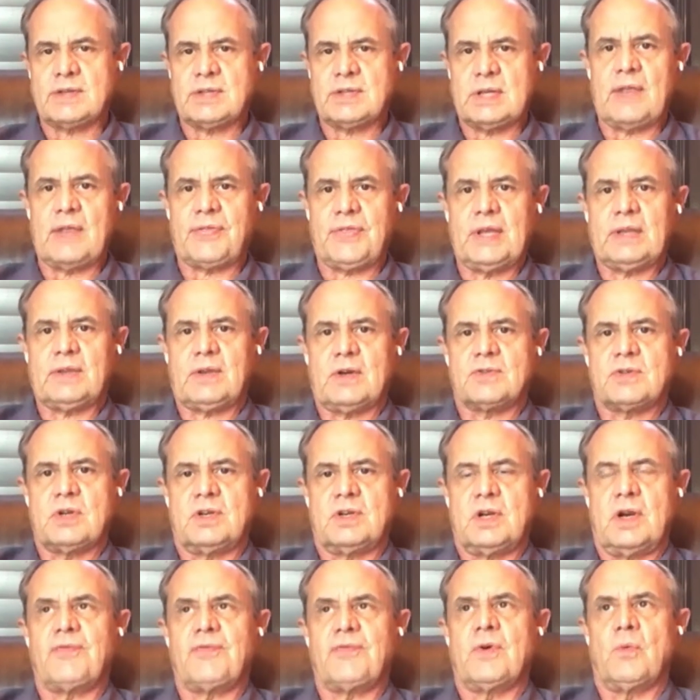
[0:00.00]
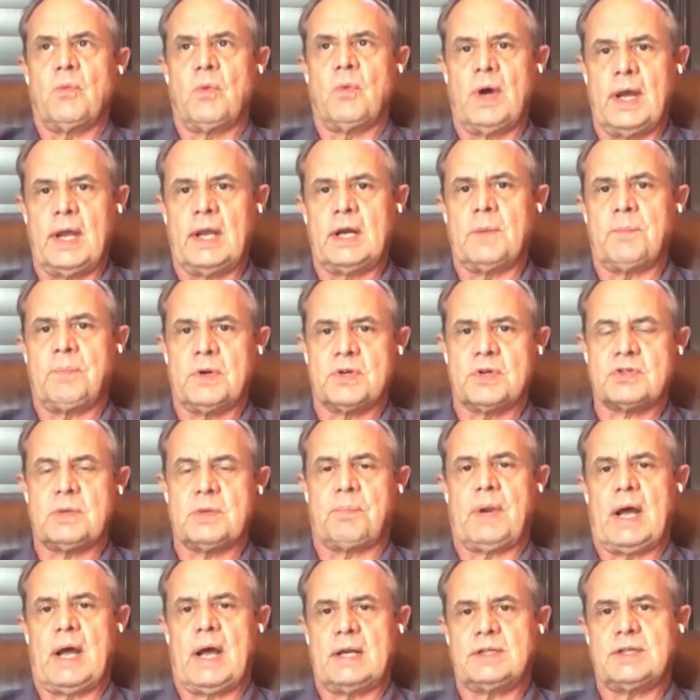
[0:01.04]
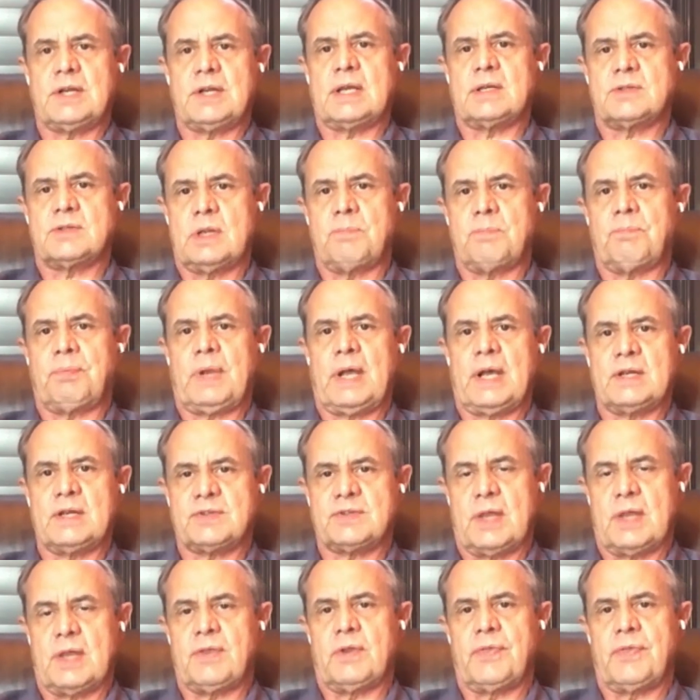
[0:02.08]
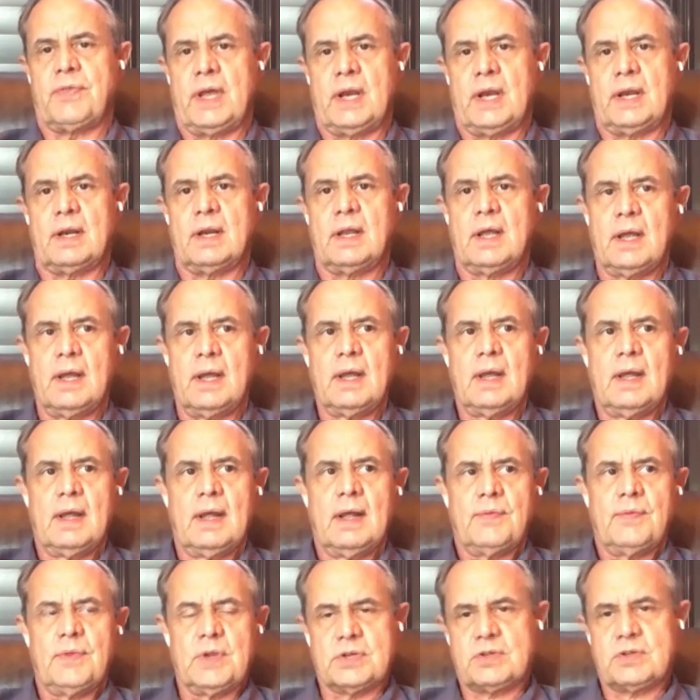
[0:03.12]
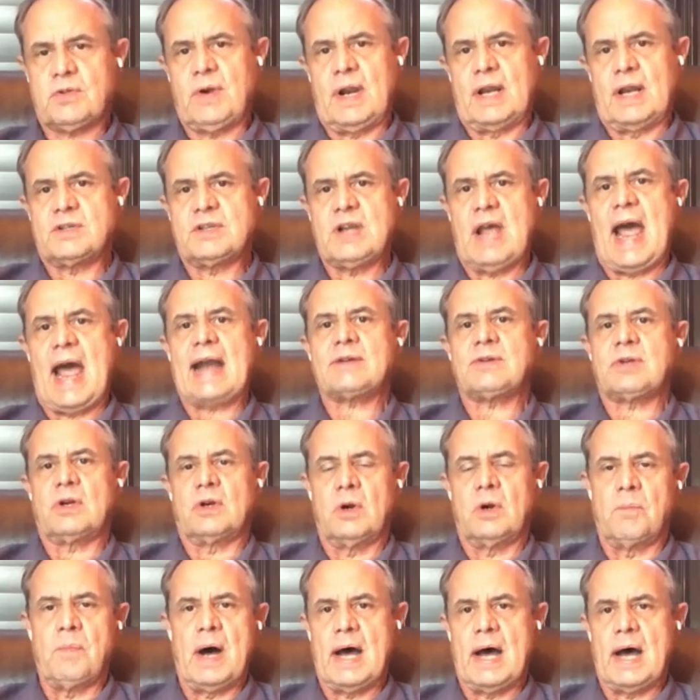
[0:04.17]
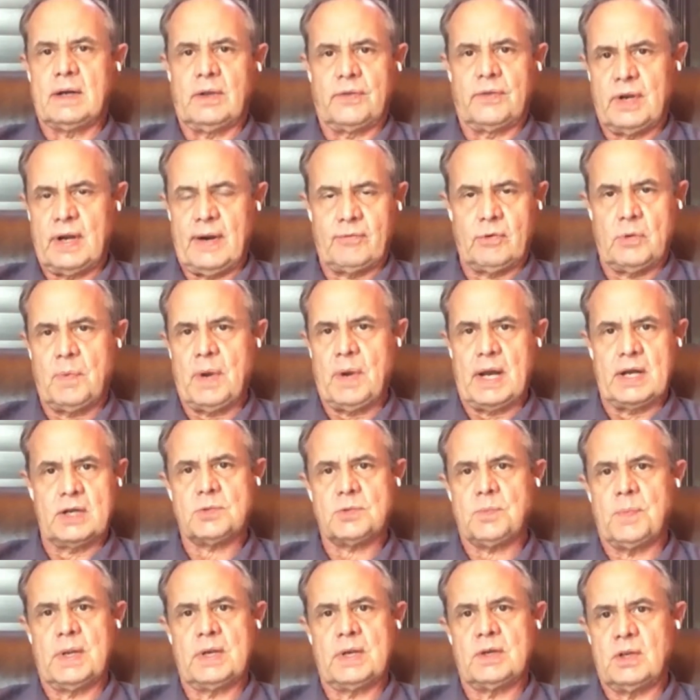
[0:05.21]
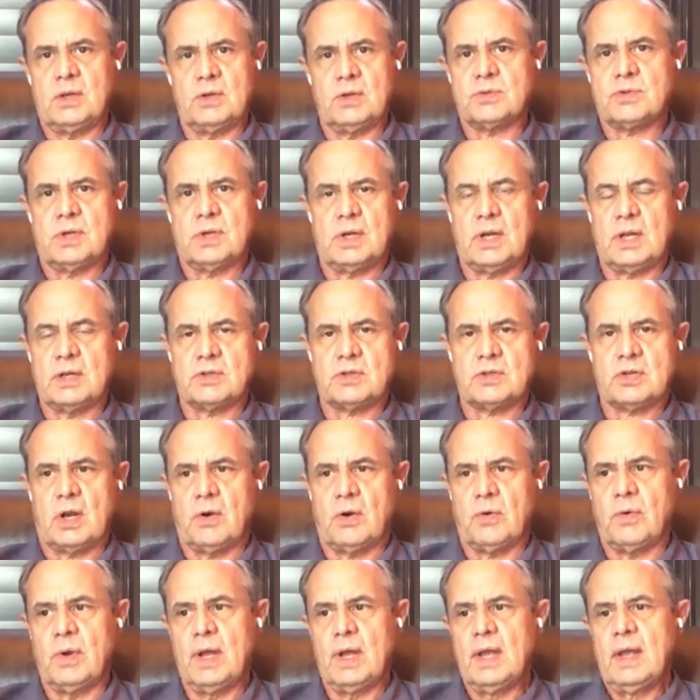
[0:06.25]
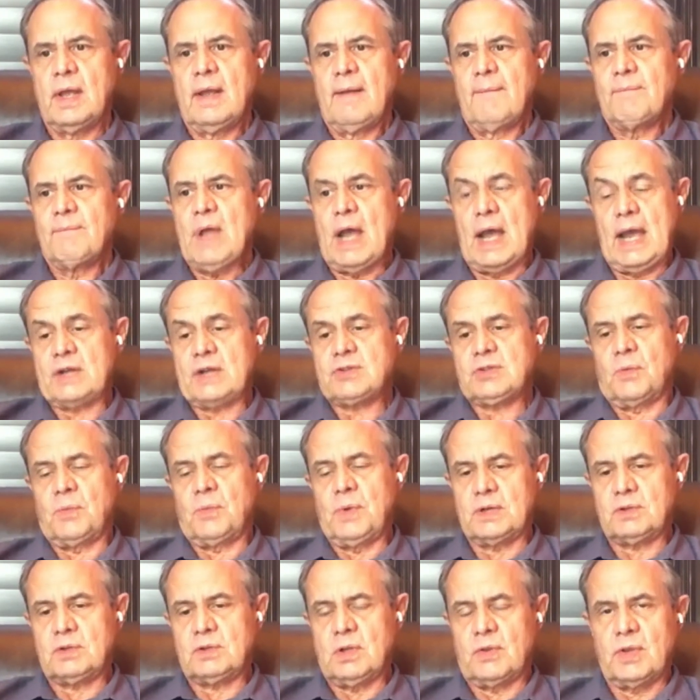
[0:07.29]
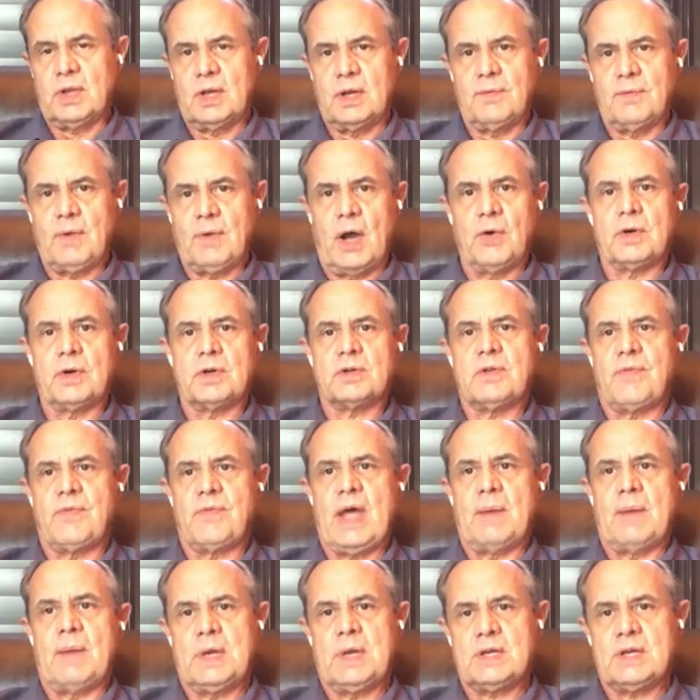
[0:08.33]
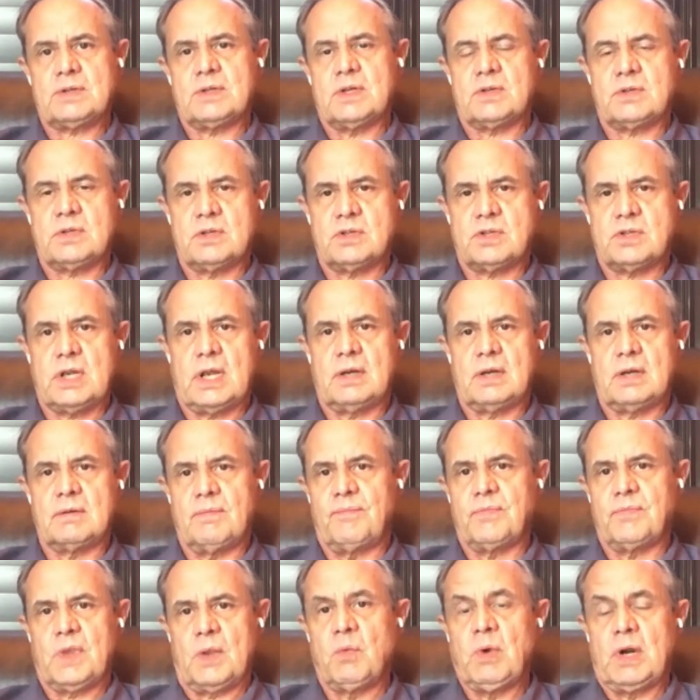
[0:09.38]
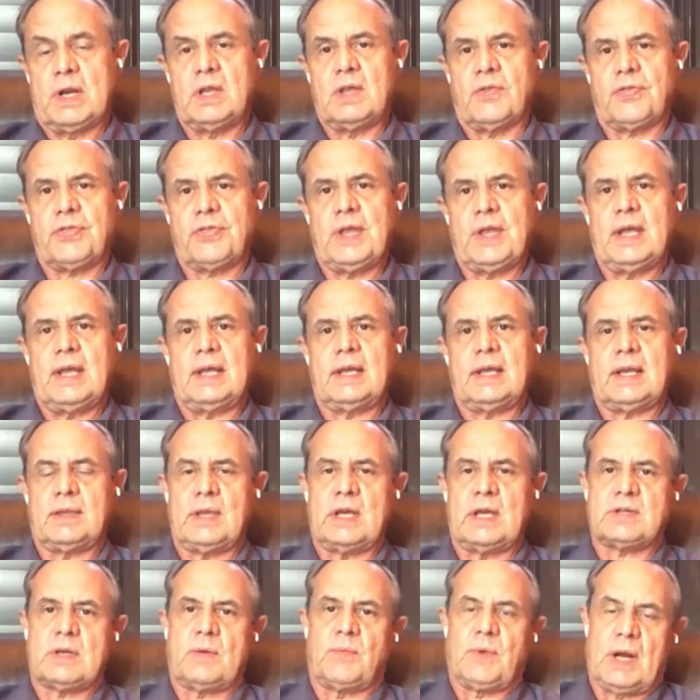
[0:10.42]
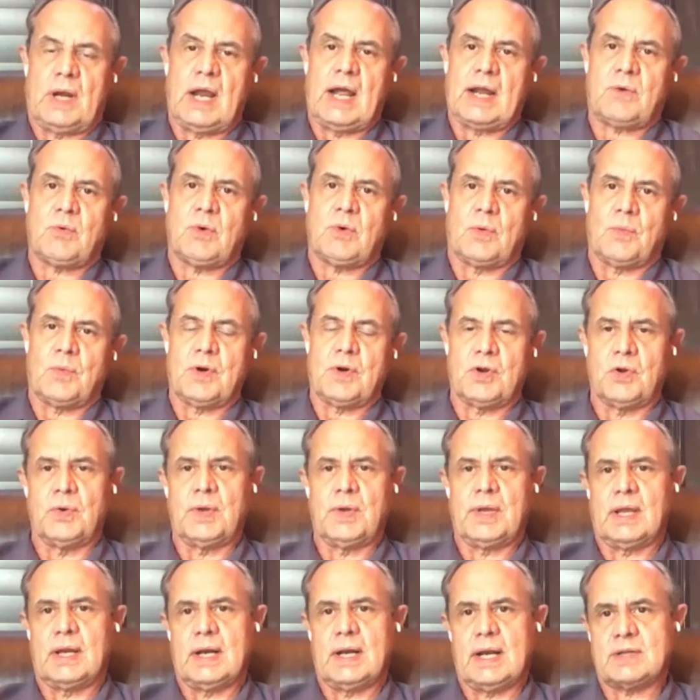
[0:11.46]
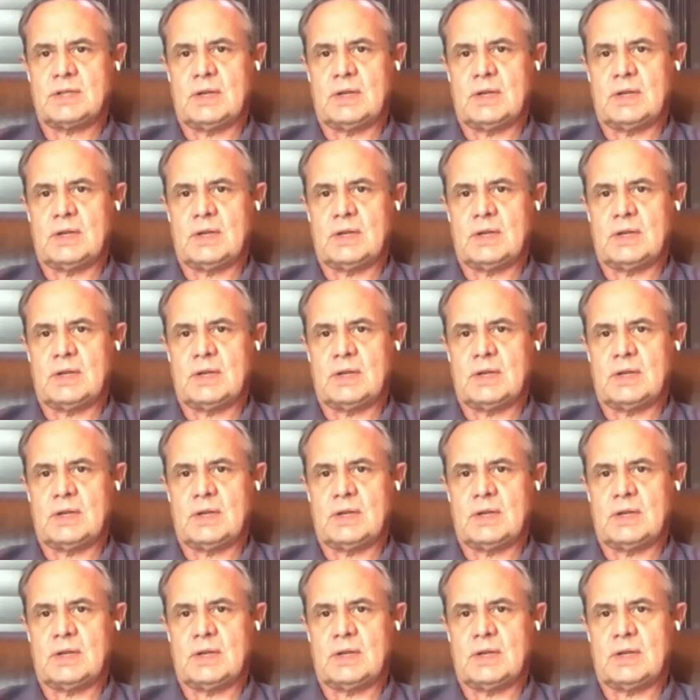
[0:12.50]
And I said, I think there's a different way to put supply chains in place other than this transactional model that everybody's been using. And so I actually went to the owners of that business and said, what do you think? And they said, we like what we're doing.